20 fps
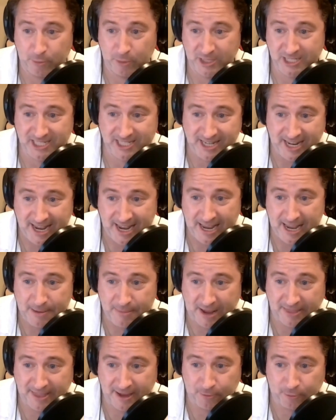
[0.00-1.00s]
seeing
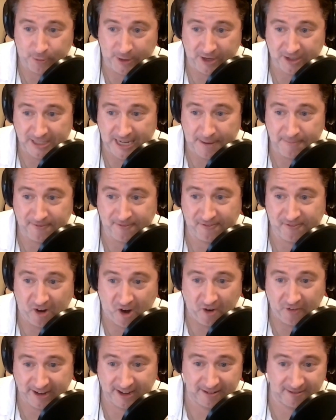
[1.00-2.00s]
him, I think, real time
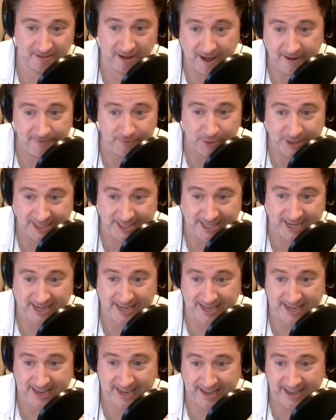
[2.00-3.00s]
falling in love with
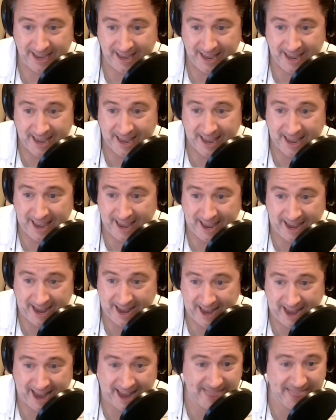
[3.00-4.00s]
Dickie
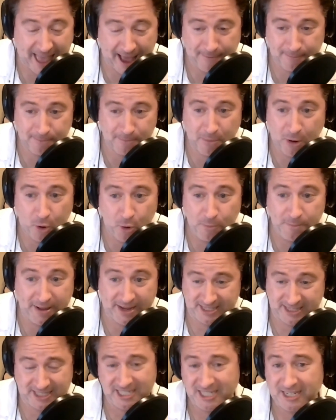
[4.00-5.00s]
in that
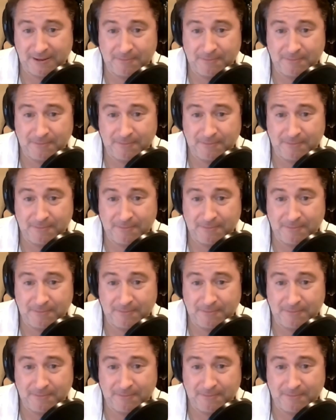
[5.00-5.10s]
moment.